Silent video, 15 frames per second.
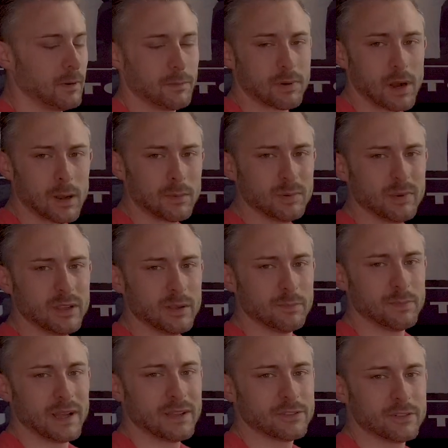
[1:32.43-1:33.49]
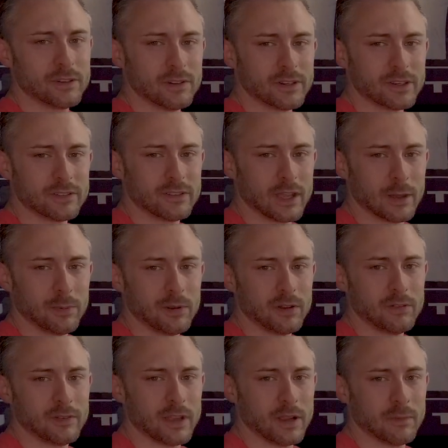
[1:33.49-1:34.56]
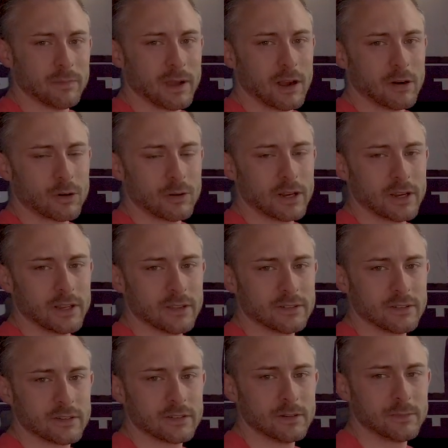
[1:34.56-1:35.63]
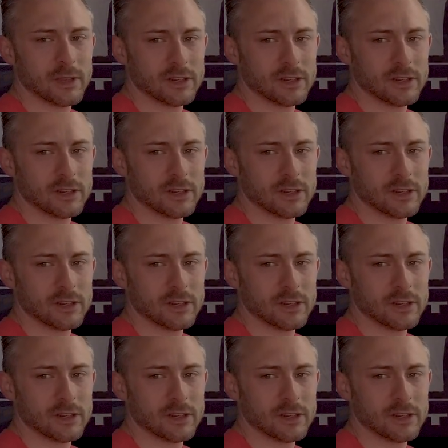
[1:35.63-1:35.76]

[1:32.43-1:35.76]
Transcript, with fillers: But probably the best known example of a power rating system